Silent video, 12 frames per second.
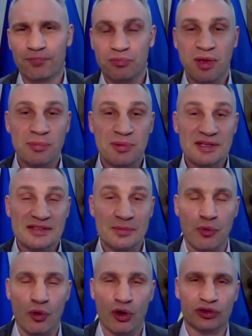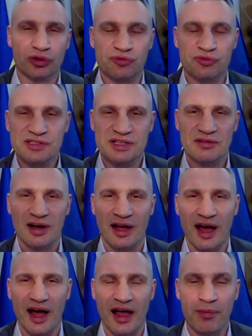Maybe it's the board of
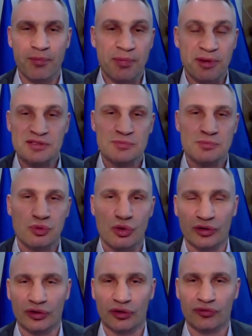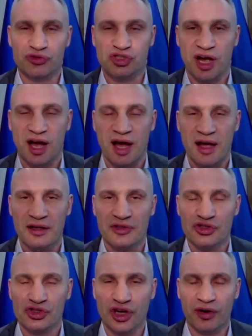Slovakia, maybe it's board of
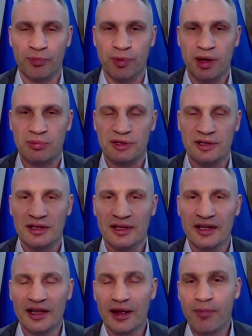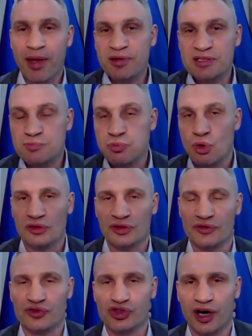Czech Republic, maybe it's board
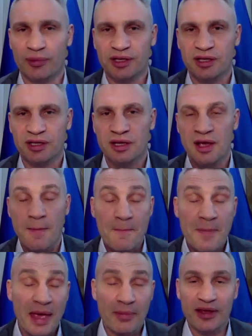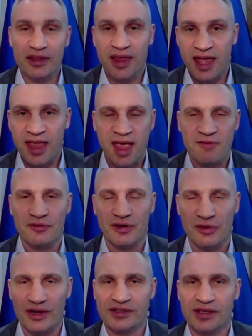of Germany. Maybe they have
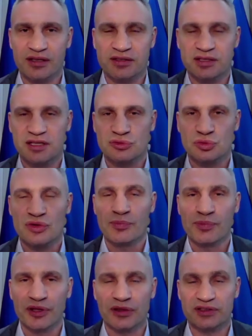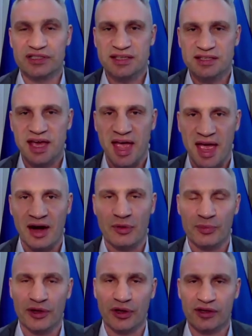crazy idea to rebuild DDR
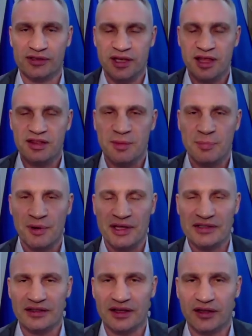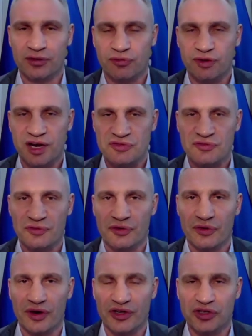because the president of Russian
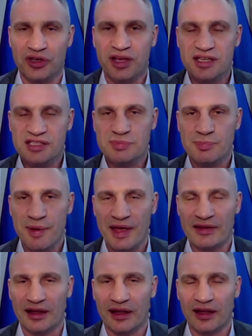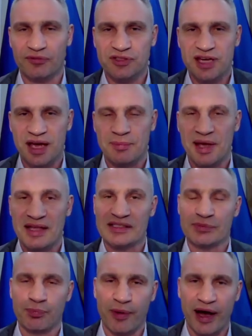Federation spent a lot of time as
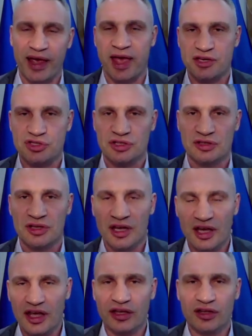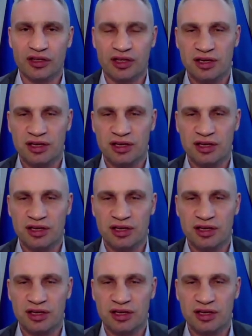spy agent in